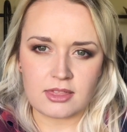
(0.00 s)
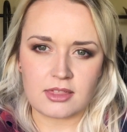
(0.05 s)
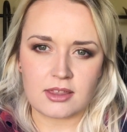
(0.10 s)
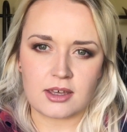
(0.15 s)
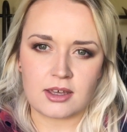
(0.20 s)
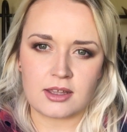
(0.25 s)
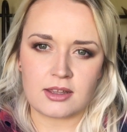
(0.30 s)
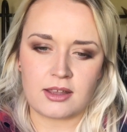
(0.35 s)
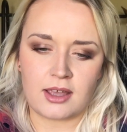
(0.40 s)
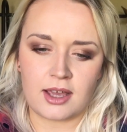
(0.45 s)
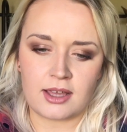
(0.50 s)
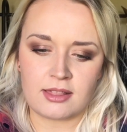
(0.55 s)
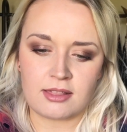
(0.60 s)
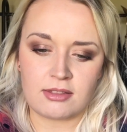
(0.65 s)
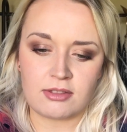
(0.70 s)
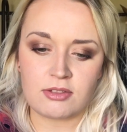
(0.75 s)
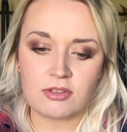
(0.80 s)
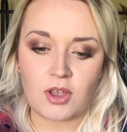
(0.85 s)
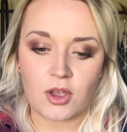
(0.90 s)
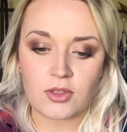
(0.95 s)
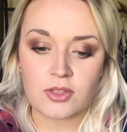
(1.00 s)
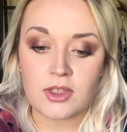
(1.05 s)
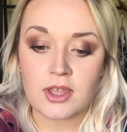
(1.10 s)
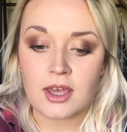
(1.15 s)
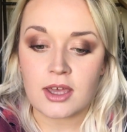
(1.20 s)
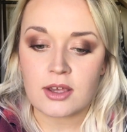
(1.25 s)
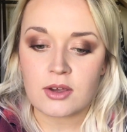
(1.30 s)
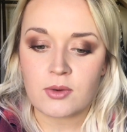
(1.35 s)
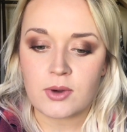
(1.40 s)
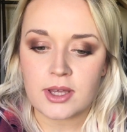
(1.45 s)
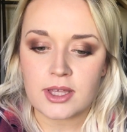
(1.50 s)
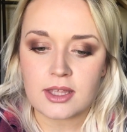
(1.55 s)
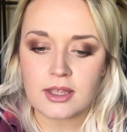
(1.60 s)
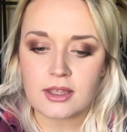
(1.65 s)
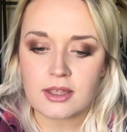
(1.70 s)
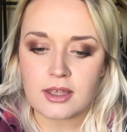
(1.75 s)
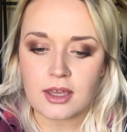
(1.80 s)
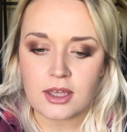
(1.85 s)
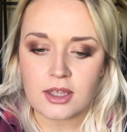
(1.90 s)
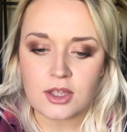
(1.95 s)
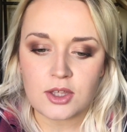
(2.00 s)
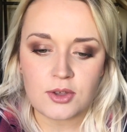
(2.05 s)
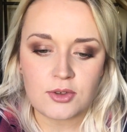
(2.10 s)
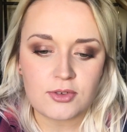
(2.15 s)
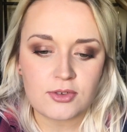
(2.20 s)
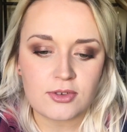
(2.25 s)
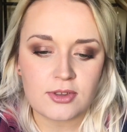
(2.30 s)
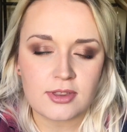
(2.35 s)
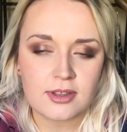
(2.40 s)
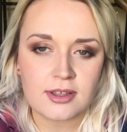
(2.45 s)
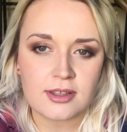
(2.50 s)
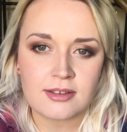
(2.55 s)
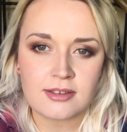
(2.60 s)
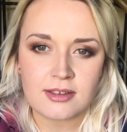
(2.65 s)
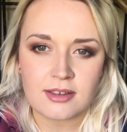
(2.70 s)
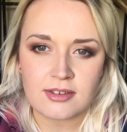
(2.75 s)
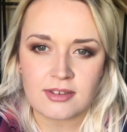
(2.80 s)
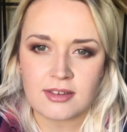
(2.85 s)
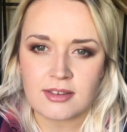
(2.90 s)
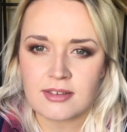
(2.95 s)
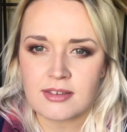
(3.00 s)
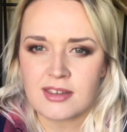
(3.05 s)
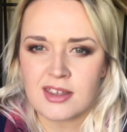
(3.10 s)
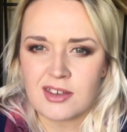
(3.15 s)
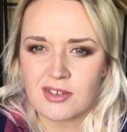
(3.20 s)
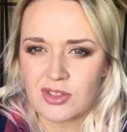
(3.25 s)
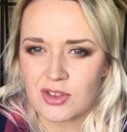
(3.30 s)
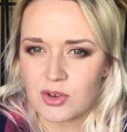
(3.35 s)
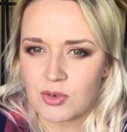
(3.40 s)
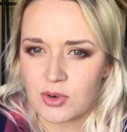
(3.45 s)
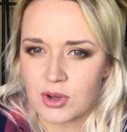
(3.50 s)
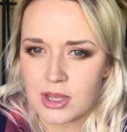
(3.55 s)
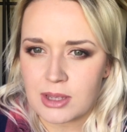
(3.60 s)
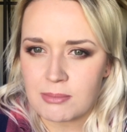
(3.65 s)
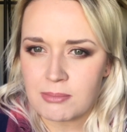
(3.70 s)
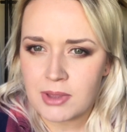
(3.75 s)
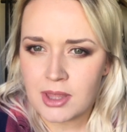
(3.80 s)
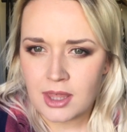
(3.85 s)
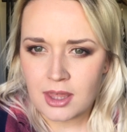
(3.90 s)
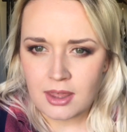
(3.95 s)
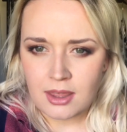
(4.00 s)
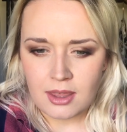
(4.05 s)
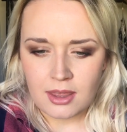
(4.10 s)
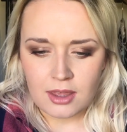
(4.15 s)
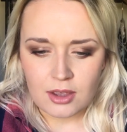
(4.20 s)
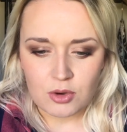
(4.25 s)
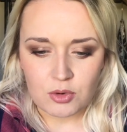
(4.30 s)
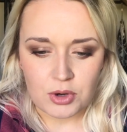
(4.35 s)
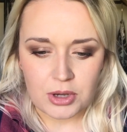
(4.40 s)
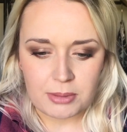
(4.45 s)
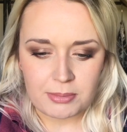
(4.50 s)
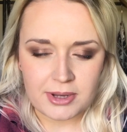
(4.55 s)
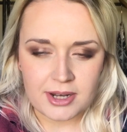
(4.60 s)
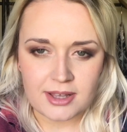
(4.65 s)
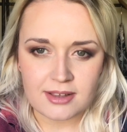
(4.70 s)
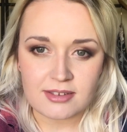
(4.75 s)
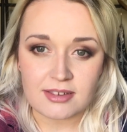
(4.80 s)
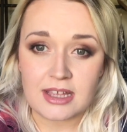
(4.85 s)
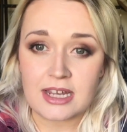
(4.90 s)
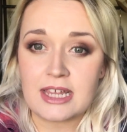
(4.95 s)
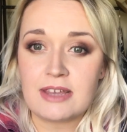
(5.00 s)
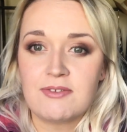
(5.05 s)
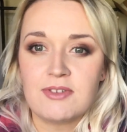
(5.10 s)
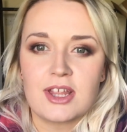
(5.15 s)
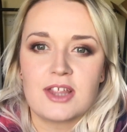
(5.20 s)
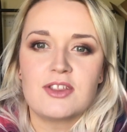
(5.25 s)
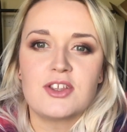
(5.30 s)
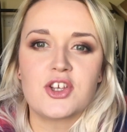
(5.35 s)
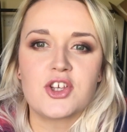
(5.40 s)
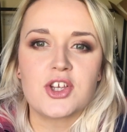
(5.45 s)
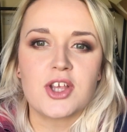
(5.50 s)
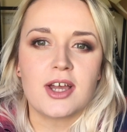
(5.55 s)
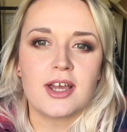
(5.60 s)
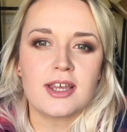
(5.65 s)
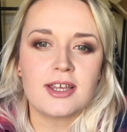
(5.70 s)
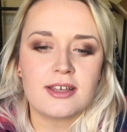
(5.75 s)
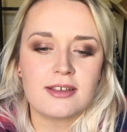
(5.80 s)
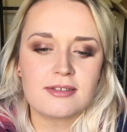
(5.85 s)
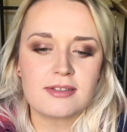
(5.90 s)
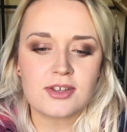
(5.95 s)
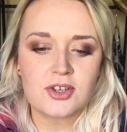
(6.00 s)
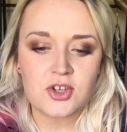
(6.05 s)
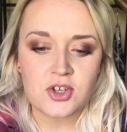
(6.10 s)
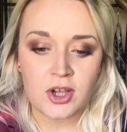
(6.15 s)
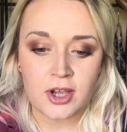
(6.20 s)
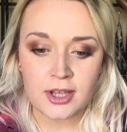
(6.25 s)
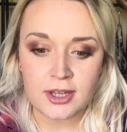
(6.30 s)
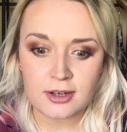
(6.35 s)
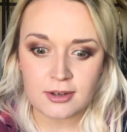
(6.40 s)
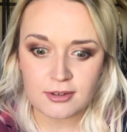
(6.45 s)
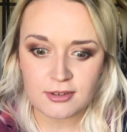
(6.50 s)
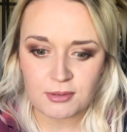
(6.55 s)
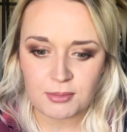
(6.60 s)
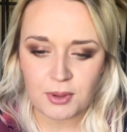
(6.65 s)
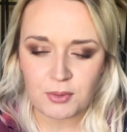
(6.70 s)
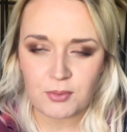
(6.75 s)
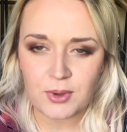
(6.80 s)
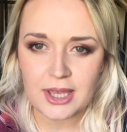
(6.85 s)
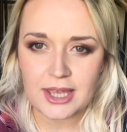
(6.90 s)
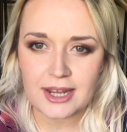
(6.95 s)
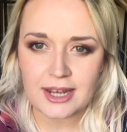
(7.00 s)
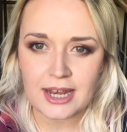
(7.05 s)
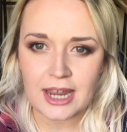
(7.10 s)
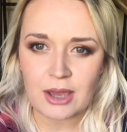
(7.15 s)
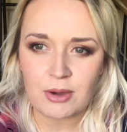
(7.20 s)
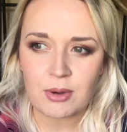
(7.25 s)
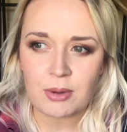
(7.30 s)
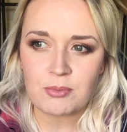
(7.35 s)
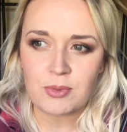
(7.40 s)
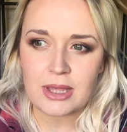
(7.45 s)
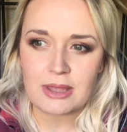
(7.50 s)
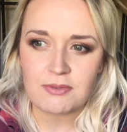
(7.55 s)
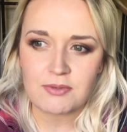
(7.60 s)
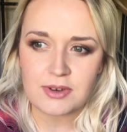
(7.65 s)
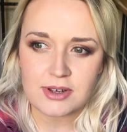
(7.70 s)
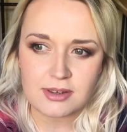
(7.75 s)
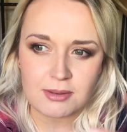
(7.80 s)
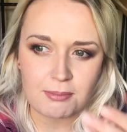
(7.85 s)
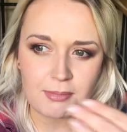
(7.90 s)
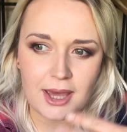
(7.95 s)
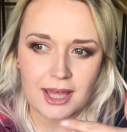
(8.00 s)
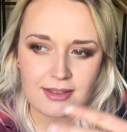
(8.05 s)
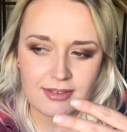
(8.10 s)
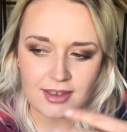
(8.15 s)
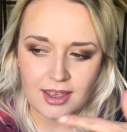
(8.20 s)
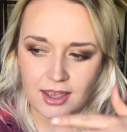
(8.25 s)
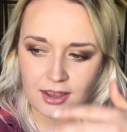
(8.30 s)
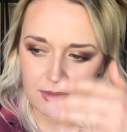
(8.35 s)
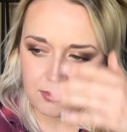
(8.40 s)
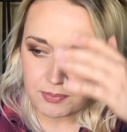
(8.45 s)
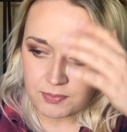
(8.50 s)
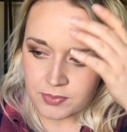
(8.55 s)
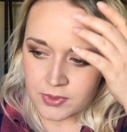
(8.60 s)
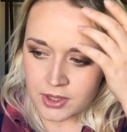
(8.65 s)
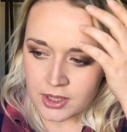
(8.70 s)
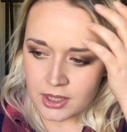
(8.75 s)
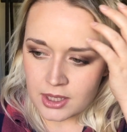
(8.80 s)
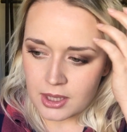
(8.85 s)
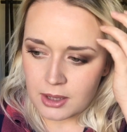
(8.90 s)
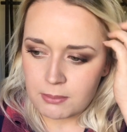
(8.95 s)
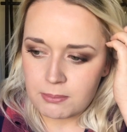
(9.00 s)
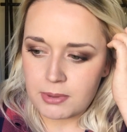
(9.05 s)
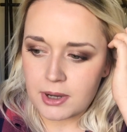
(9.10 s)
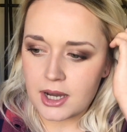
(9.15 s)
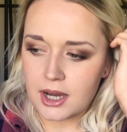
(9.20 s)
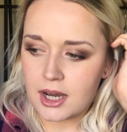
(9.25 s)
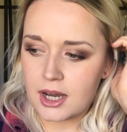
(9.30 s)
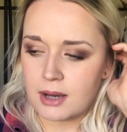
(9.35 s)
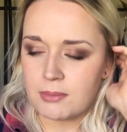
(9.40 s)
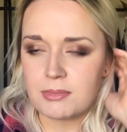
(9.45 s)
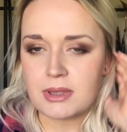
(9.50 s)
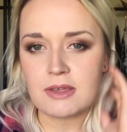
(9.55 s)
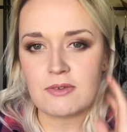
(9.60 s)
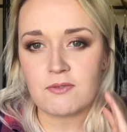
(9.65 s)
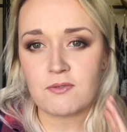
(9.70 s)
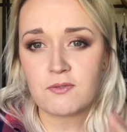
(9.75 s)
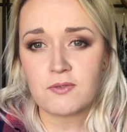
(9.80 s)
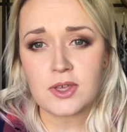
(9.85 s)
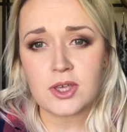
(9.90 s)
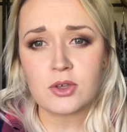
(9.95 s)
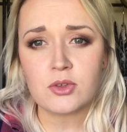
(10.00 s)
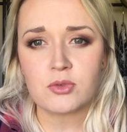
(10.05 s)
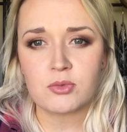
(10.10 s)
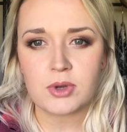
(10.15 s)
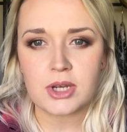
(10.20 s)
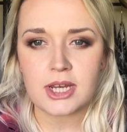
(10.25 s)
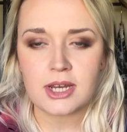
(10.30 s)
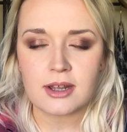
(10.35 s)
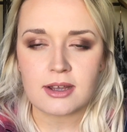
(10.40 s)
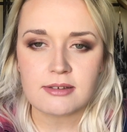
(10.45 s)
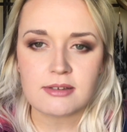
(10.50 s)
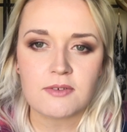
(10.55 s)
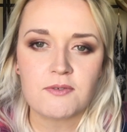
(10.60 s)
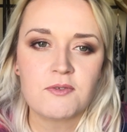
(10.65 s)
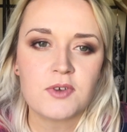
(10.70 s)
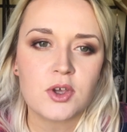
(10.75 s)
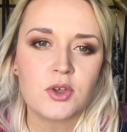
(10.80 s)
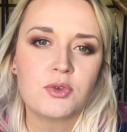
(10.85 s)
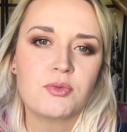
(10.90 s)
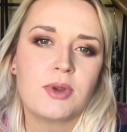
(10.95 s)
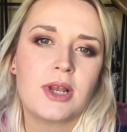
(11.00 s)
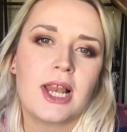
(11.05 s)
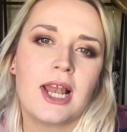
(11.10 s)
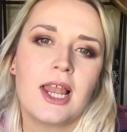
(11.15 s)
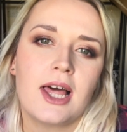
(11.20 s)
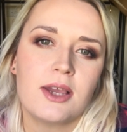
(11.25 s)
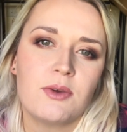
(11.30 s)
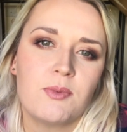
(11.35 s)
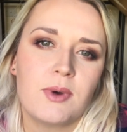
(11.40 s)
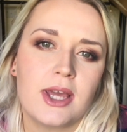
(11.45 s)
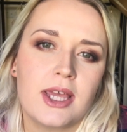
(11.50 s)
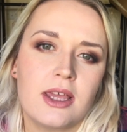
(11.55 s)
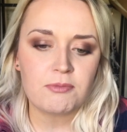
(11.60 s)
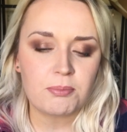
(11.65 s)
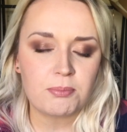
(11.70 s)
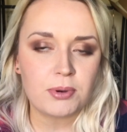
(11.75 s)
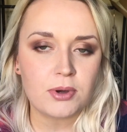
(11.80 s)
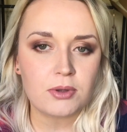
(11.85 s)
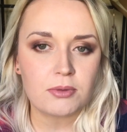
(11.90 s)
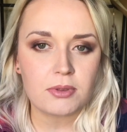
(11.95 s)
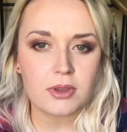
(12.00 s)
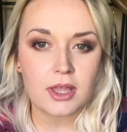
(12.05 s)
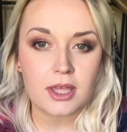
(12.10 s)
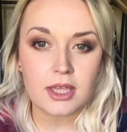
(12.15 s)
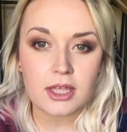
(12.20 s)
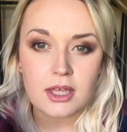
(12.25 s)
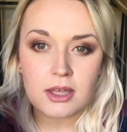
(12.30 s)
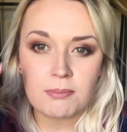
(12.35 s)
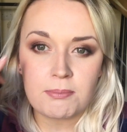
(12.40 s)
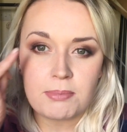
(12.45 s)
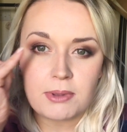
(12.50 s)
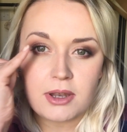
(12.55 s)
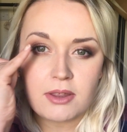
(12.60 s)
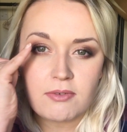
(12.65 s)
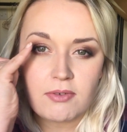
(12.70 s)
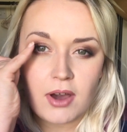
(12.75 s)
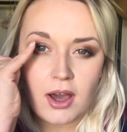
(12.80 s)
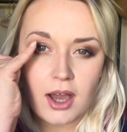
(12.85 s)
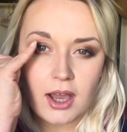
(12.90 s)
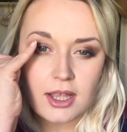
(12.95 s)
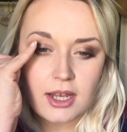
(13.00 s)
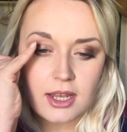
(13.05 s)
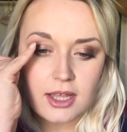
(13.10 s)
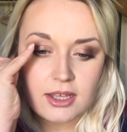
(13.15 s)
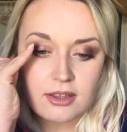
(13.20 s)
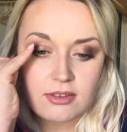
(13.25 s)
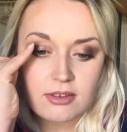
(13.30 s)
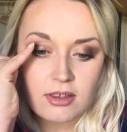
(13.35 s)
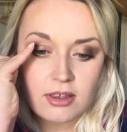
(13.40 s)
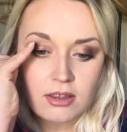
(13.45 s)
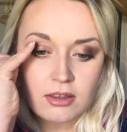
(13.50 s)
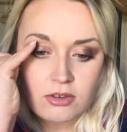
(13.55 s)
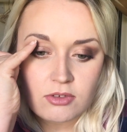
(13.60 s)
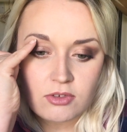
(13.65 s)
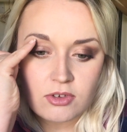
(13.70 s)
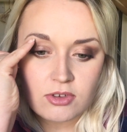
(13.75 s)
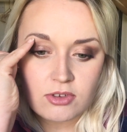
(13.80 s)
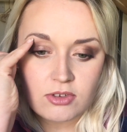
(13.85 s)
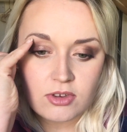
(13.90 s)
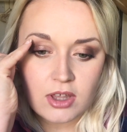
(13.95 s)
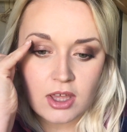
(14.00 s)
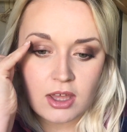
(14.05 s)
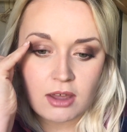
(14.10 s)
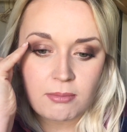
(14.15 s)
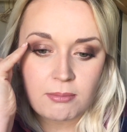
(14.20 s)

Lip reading: that I don't think I quite get used to the consistency of the creaminess, and even like the shine, because the shine looks a bit weird now. I'm waiting for it to matte down, but it feels really nice. It feels really lightweight. Put like a bit of highlighter just